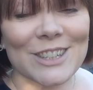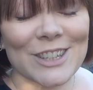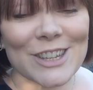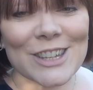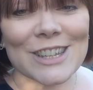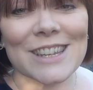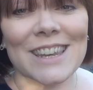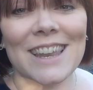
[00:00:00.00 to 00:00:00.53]

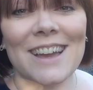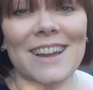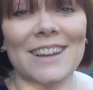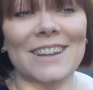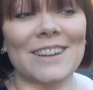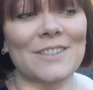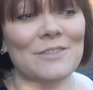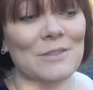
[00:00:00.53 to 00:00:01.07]
Good luck.
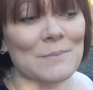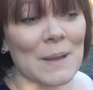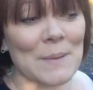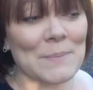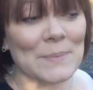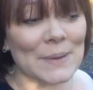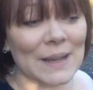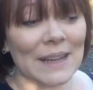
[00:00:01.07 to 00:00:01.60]

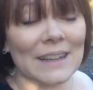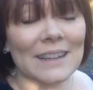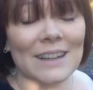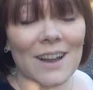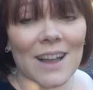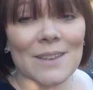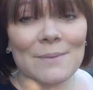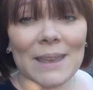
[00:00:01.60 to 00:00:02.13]
Remember,
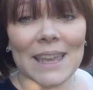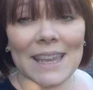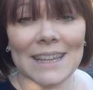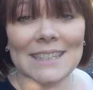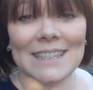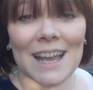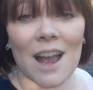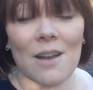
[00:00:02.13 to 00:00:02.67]
I'm here
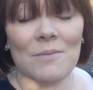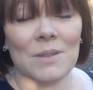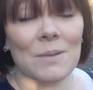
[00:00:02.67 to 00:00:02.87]
to help